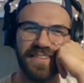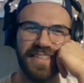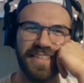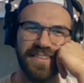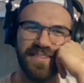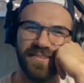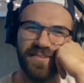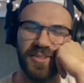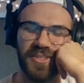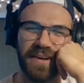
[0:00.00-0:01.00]
Yeah,
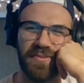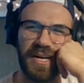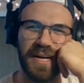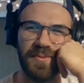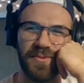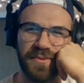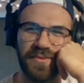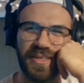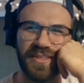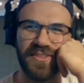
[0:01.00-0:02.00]
which never happens
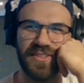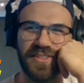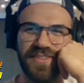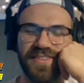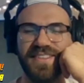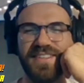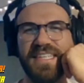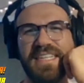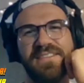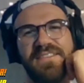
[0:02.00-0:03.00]
over here. So
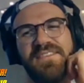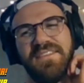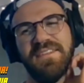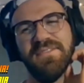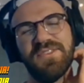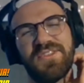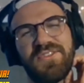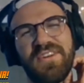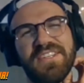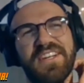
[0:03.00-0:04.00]
it was a
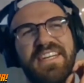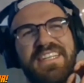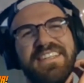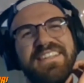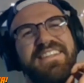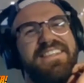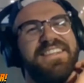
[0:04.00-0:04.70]
strange night.